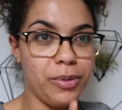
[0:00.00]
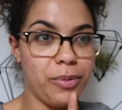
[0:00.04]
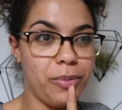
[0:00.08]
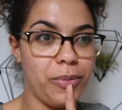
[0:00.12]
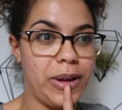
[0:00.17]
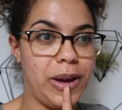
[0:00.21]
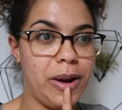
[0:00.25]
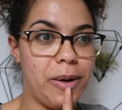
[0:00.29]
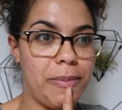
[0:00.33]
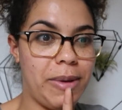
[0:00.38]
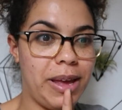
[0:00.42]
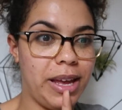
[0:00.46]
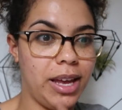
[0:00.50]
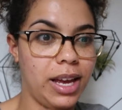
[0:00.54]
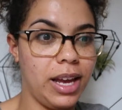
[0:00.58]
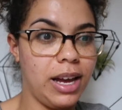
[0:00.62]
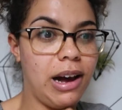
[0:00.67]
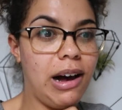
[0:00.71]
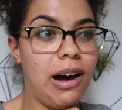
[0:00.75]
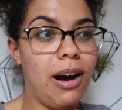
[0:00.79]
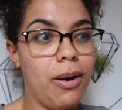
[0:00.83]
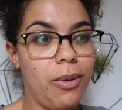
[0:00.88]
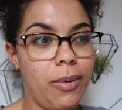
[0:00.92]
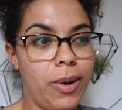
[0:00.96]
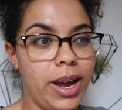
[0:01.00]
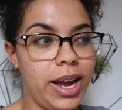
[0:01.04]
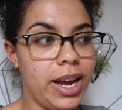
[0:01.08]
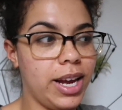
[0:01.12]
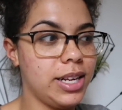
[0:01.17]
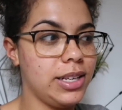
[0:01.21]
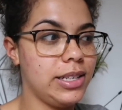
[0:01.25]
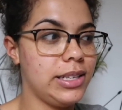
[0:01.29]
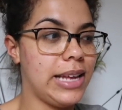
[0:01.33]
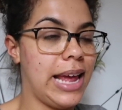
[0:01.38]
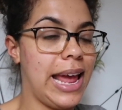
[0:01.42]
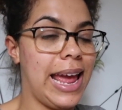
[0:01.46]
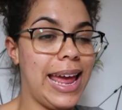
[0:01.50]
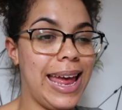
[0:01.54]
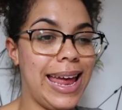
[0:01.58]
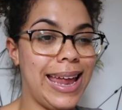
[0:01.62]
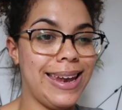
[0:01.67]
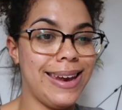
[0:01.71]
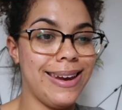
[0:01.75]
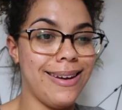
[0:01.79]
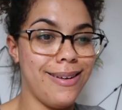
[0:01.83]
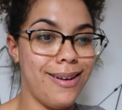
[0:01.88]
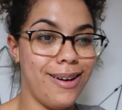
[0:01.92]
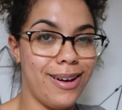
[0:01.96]
We are making hot wings
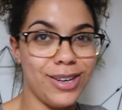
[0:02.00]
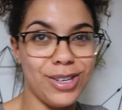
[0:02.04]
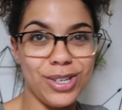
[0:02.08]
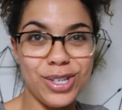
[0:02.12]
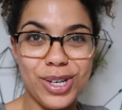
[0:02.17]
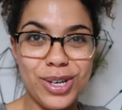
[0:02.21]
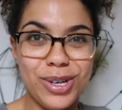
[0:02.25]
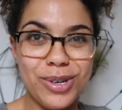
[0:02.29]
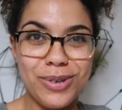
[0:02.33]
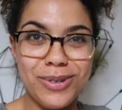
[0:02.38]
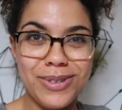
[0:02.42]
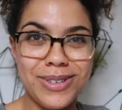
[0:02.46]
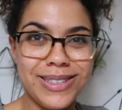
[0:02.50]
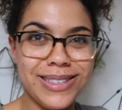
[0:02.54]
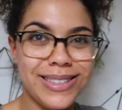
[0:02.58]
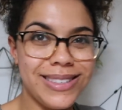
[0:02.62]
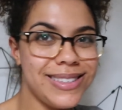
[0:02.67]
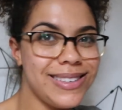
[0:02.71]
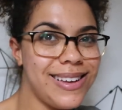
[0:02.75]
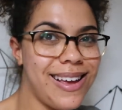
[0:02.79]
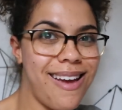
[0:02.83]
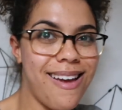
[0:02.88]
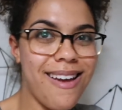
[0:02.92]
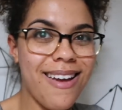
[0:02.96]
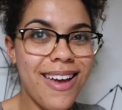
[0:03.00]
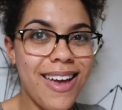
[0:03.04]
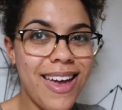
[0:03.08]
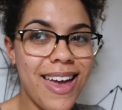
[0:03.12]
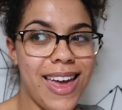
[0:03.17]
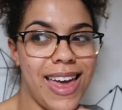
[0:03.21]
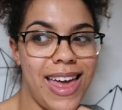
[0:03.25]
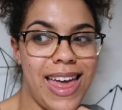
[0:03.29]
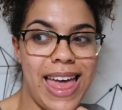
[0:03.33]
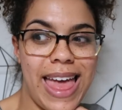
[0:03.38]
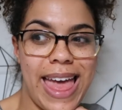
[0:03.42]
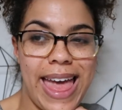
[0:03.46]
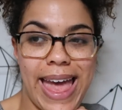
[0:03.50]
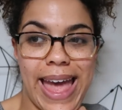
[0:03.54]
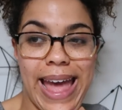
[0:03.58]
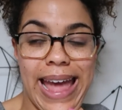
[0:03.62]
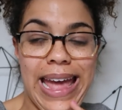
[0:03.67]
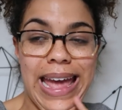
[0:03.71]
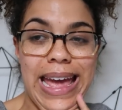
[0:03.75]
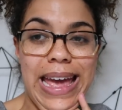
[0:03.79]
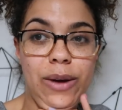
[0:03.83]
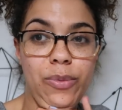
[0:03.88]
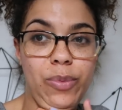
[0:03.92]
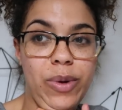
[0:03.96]
and nachos
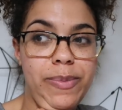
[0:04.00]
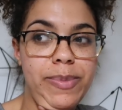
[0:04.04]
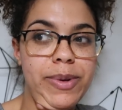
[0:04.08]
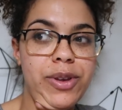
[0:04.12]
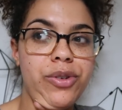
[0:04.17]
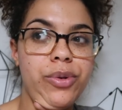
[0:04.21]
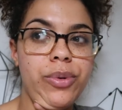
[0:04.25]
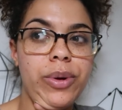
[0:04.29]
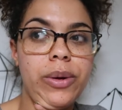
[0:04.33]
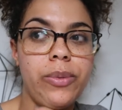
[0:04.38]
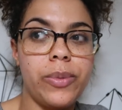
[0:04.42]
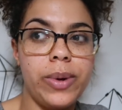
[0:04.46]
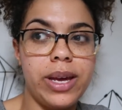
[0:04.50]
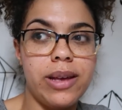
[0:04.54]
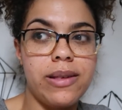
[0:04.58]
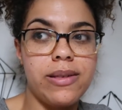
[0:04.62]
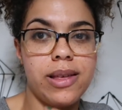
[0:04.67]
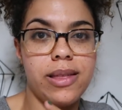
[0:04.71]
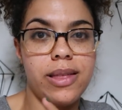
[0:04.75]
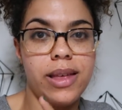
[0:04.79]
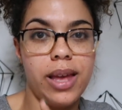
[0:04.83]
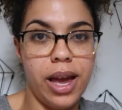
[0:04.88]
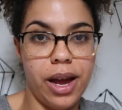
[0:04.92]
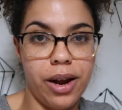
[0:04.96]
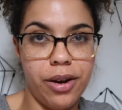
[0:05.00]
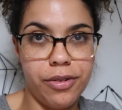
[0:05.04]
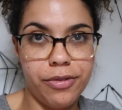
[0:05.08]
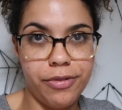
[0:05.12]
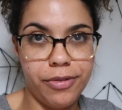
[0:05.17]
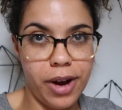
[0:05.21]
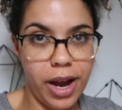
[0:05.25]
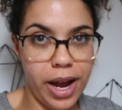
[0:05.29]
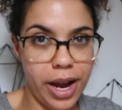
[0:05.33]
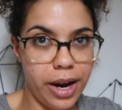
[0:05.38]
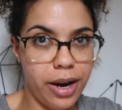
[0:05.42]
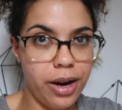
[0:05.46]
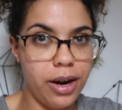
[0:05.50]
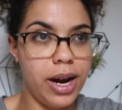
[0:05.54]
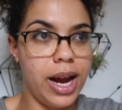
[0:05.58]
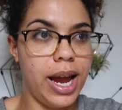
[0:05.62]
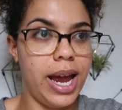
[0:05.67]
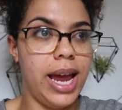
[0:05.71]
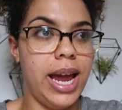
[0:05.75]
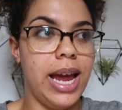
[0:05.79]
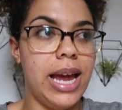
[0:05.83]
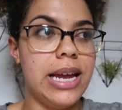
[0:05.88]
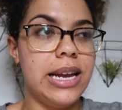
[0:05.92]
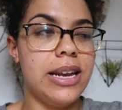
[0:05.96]
and we've been doing wings in the air fryer
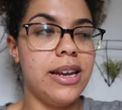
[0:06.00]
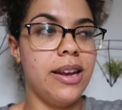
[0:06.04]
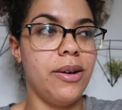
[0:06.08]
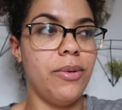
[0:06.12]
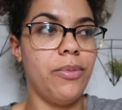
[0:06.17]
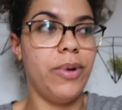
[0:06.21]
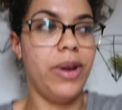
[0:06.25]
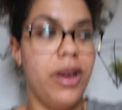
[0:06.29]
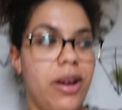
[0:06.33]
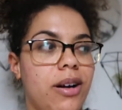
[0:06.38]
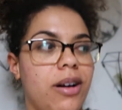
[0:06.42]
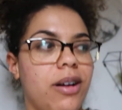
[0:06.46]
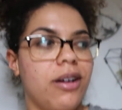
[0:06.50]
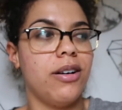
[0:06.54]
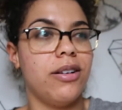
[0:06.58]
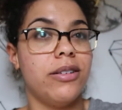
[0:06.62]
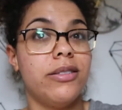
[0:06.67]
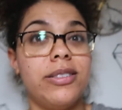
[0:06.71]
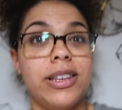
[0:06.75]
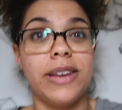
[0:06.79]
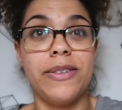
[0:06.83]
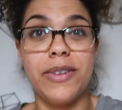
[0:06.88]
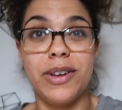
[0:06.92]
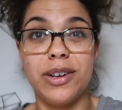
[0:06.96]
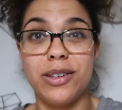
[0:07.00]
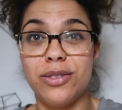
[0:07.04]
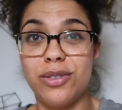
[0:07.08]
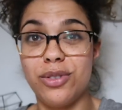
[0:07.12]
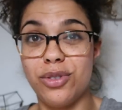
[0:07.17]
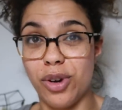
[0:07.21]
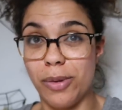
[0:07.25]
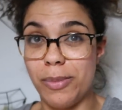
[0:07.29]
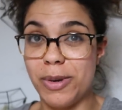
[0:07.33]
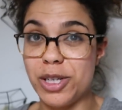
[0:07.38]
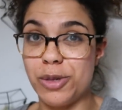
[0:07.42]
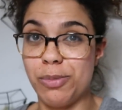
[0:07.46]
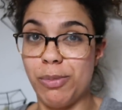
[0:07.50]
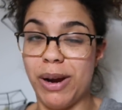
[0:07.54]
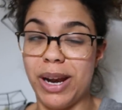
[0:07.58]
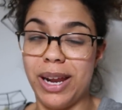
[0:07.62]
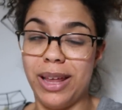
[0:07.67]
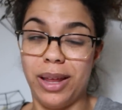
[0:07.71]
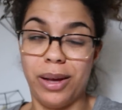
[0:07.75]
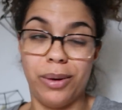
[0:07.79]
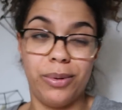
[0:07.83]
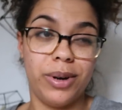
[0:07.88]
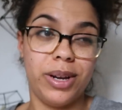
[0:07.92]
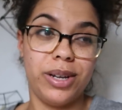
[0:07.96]
and we are saving so much
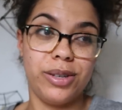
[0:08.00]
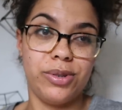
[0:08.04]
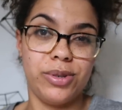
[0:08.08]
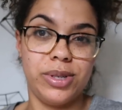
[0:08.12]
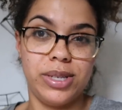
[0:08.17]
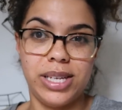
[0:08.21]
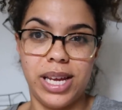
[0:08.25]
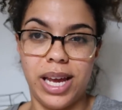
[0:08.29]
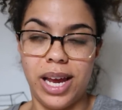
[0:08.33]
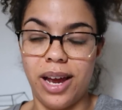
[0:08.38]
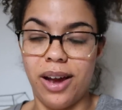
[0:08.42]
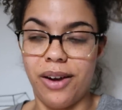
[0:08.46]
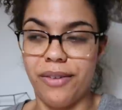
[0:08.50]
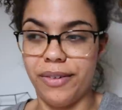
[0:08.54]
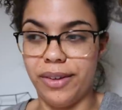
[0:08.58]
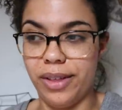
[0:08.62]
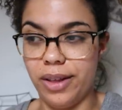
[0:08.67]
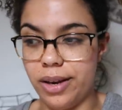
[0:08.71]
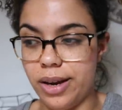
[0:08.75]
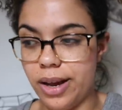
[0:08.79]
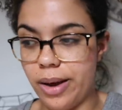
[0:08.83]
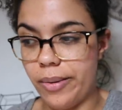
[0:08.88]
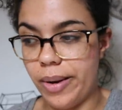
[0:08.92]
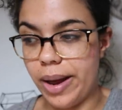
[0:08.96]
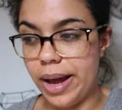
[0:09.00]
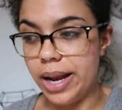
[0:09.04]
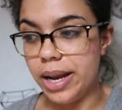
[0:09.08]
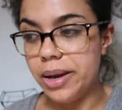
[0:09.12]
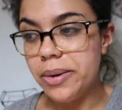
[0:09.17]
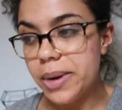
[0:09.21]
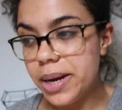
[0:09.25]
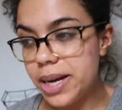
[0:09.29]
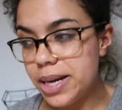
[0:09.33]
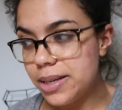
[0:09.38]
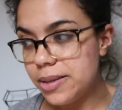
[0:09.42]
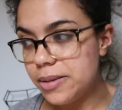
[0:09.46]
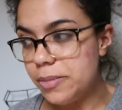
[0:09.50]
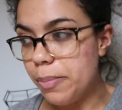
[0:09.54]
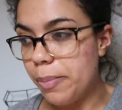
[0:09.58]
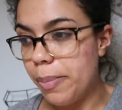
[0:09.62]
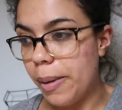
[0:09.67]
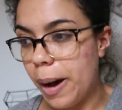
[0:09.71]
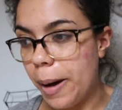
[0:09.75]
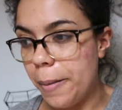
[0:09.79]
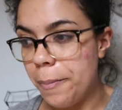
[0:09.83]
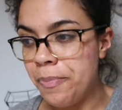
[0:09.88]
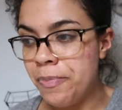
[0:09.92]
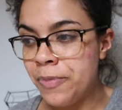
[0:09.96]
money like we're not doing takeout really now anyways
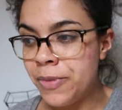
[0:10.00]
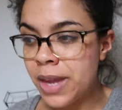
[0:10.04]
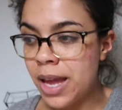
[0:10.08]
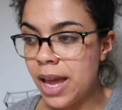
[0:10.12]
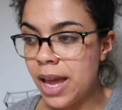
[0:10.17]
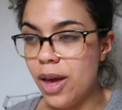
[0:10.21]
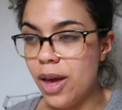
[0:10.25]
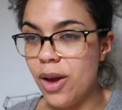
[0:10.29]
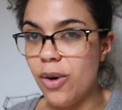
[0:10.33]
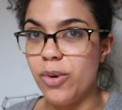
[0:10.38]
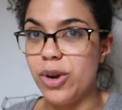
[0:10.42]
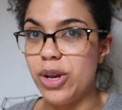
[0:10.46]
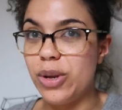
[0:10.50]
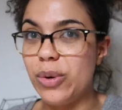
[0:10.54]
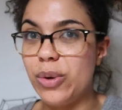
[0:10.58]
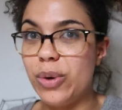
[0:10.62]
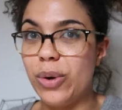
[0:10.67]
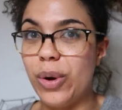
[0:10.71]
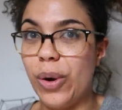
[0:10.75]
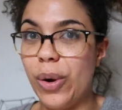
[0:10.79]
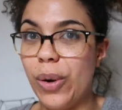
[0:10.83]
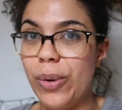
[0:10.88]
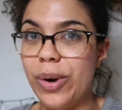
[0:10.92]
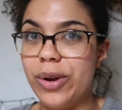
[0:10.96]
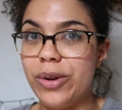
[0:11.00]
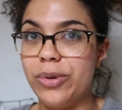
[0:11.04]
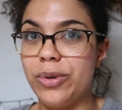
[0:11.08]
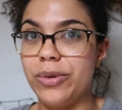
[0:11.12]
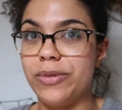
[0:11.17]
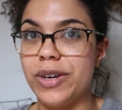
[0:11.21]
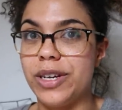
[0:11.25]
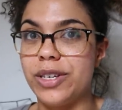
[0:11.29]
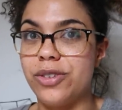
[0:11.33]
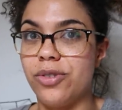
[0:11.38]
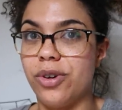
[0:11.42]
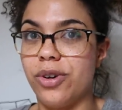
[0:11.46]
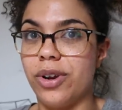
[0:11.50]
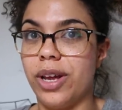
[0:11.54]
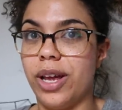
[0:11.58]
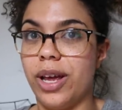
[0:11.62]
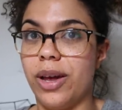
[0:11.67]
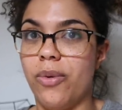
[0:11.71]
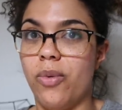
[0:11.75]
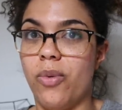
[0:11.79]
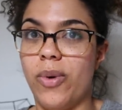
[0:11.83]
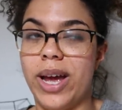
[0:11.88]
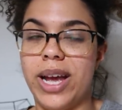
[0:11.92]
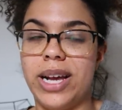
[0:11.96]
but when you go to a restaurant and
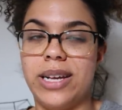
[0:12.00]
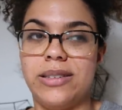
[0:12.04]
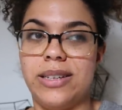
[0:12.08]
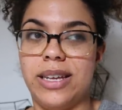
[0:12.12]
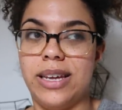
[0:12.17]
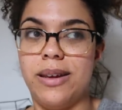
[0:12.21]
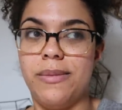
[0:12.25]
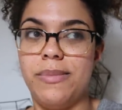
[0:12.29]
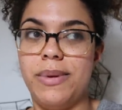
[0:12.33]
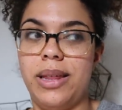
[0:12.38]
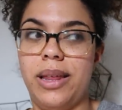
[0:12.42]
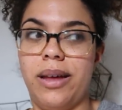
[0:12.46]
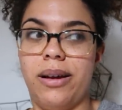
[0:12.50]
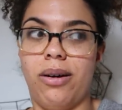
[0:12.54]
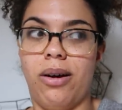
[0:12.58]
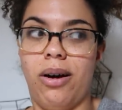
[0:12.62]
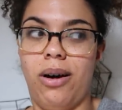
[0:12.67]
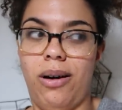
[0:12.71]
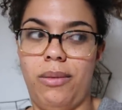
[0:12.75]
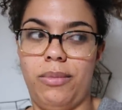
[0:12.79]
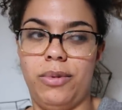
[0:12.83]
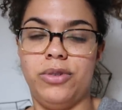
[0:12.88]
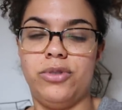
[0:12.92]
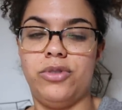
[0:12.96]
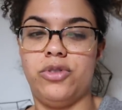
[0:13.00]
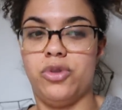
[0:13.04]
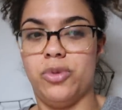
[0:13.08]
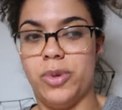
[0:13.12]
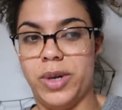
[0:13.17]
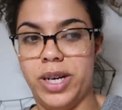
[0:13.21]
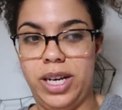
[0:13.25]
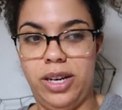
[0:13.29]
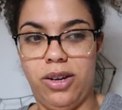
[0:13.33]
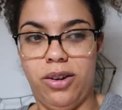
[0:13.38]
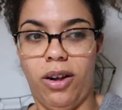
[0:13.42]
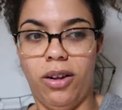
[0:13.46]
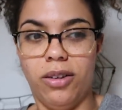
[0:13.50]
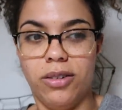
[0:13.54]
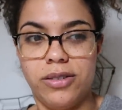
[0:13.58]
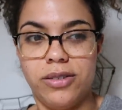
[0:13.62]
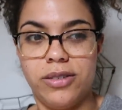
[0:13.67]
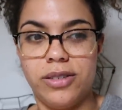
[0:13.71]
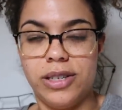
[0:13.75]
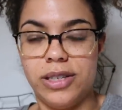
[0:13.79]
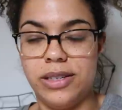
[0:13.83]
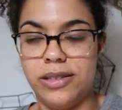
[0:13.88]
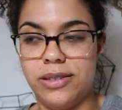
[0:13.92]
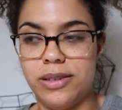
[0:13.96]
get wings, they can be like almost
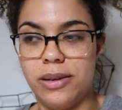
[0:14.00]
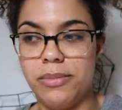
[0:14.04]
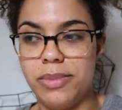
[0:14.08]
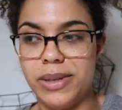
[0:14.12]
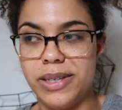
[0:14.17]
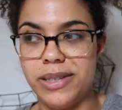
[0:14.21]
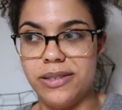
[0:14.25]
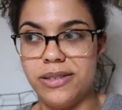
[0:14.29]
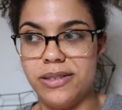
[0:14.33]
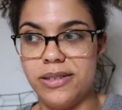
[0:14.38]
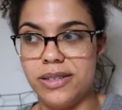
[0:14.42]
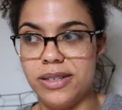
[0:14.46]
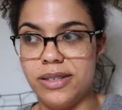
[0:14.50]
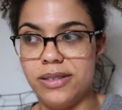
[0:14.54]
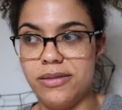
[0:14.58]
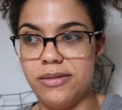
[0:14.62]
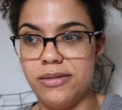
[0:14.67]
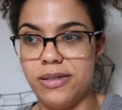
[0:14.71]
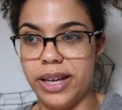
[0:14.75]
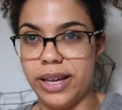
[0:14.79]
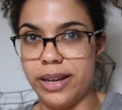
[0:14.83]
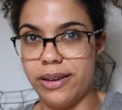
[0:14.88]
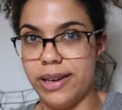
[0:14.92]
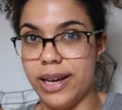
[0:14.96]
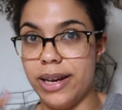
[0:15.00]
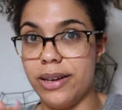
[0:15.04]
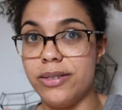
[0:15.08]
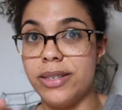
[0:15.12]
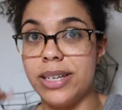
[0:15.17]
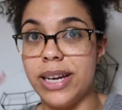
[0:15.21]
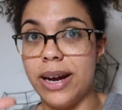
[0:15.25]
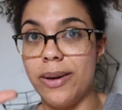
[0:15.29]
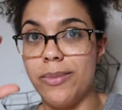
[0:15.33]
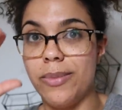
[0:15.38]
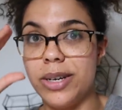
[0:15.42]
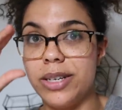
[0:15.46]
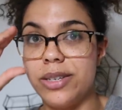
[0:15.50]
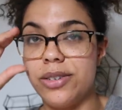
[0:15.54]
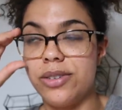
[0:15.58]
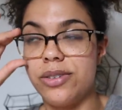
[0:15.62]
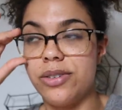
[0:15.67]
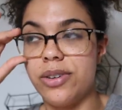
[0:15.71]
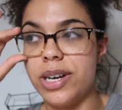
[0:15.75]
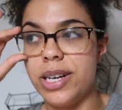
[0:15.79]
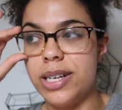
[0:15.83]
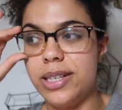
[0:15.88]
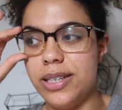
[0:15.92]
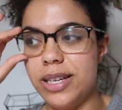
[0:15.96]
$20 in some places in like downtown, which is
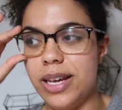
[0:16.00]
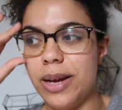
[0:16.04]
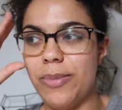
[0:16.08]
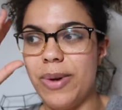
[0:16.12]
crazy.